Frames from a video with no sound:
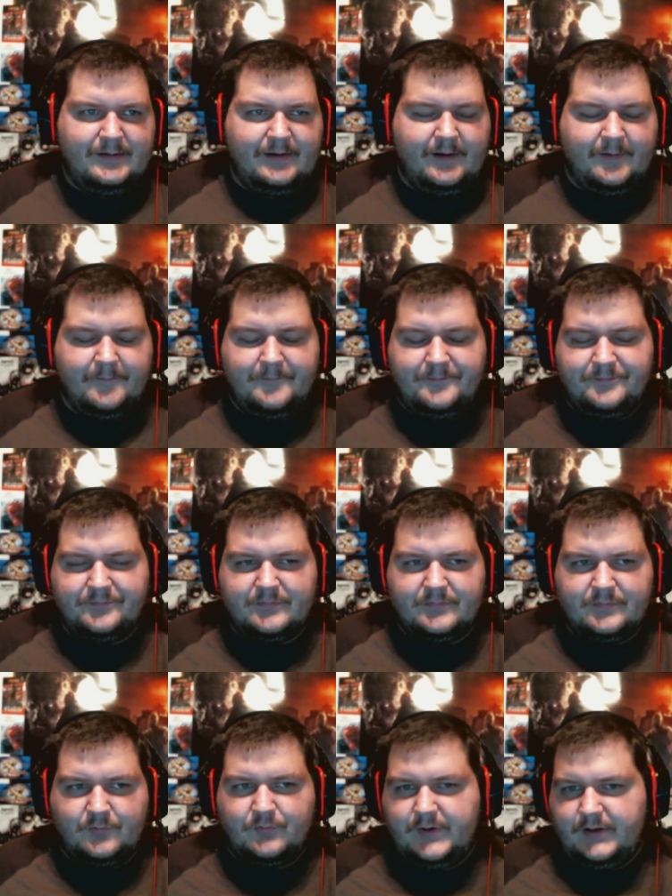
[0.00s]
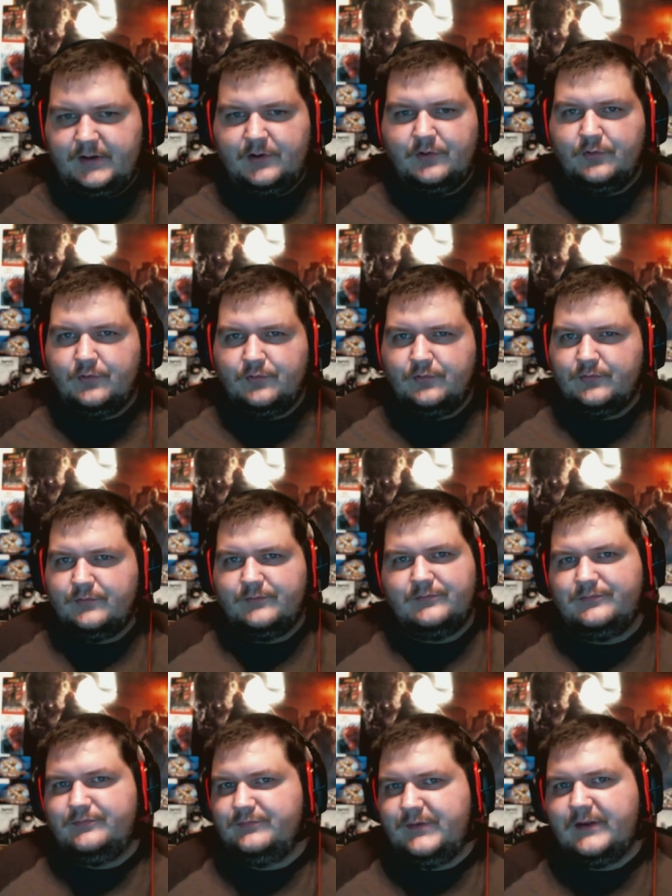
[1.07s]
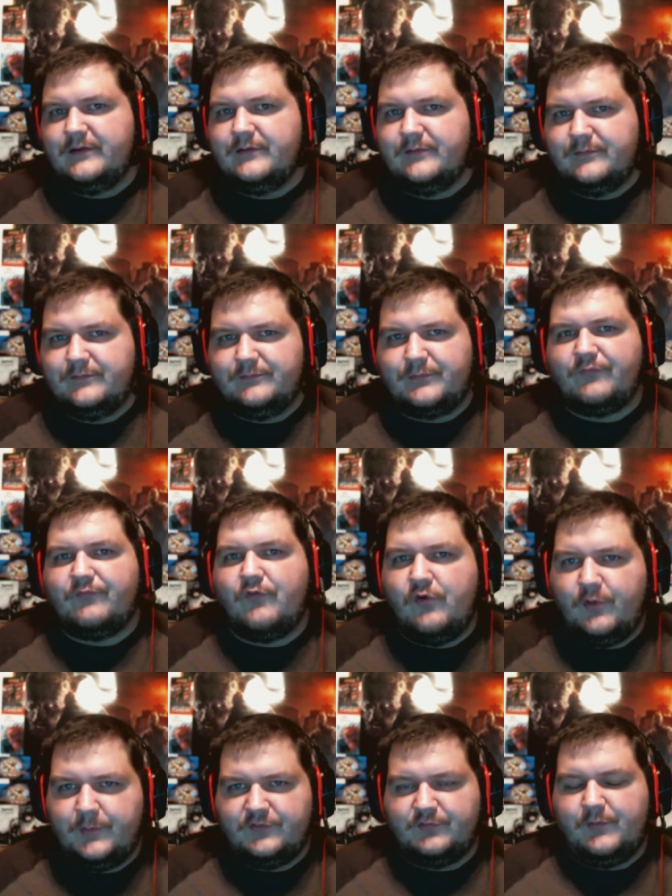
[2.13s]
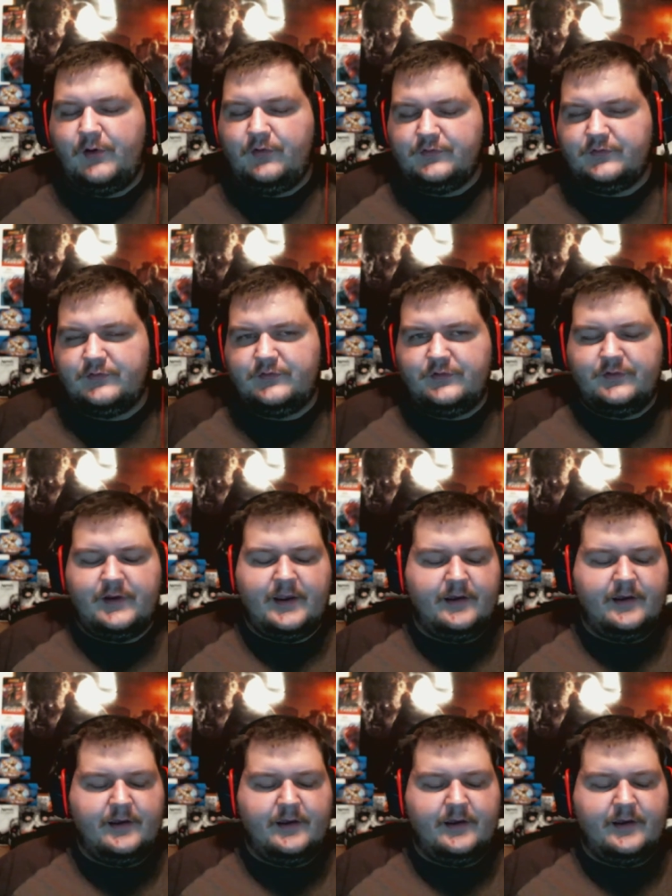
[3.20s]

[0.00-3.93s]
um, the Wii U didn't perform as well as it should have.